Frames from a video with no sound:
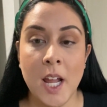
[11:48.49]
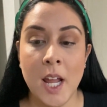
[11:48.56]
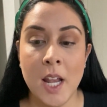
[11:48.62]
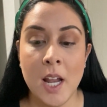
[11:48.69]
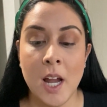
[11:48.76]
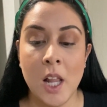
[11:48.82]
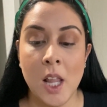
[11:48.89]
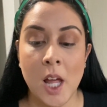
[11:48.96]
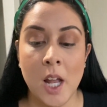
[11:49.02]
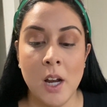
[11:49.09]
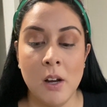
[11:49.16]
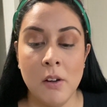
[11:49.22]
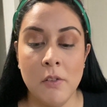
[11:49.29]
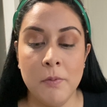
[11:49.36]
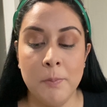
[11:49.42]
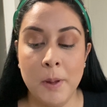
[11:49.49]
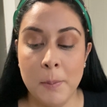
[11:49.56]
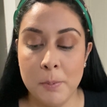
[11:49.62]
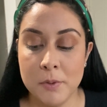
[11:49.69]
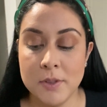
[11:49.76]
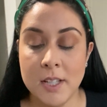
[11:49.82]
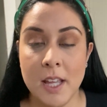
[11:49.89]
and a lot of
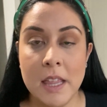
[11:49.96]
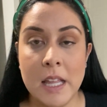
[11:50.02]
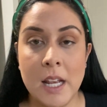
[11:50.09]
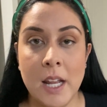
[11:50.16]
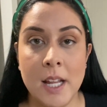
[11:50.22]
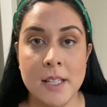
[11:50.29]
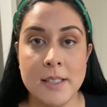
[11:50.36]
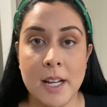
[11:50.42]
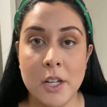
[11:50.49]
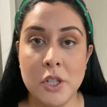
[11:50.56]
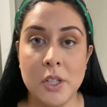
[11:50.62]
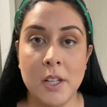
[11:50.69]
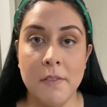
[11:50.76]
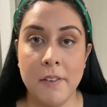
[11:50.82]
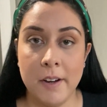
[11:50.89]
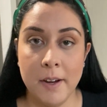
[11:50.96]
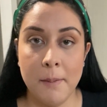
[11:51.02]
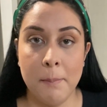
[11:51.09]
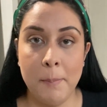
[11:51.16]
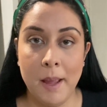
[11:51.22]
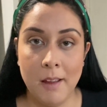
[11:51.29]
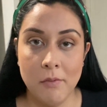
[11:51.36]
people say that it's actually very
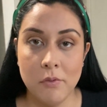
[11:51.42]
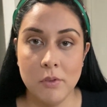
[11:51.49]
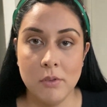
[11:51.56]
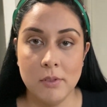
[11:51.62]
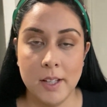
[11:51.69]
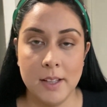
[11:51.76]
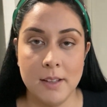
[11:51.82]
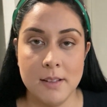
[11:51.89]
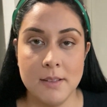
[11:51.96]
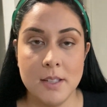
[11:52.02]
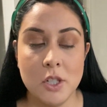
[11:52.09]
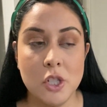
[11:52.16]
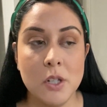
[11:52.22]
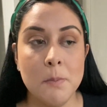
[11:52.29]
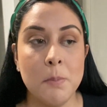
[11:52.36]
painful, like the incision.